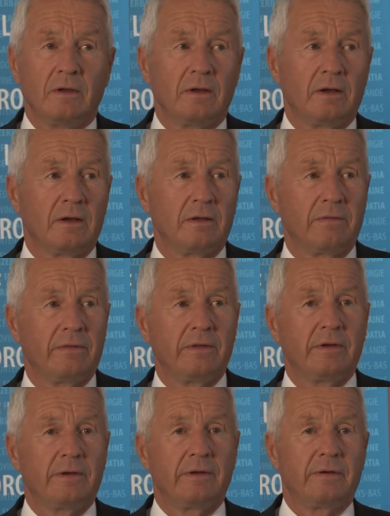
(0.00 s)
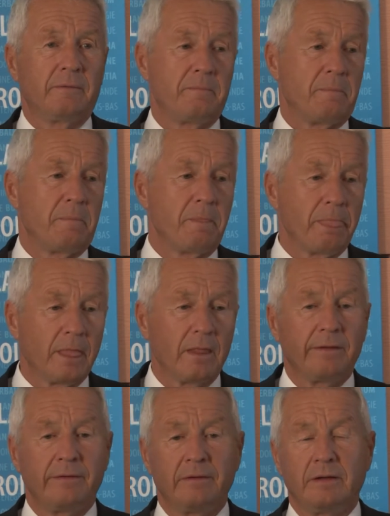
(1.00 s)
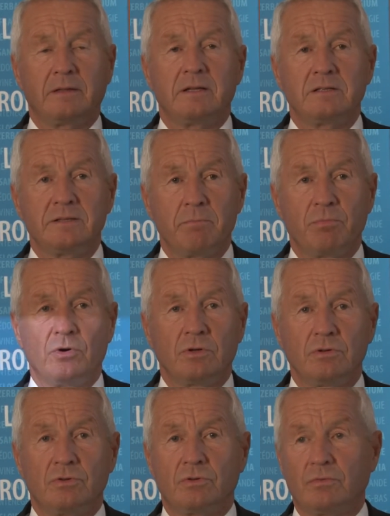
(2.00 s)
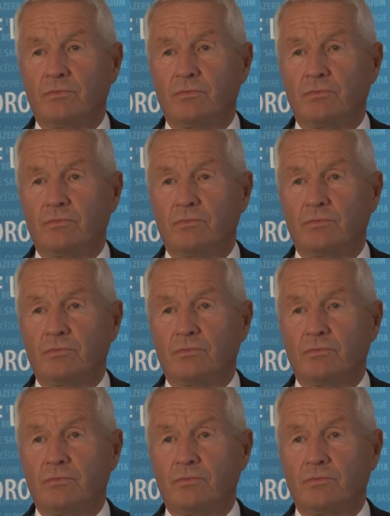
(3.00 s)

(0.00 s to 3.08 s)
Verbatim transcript: And um, uh, it is important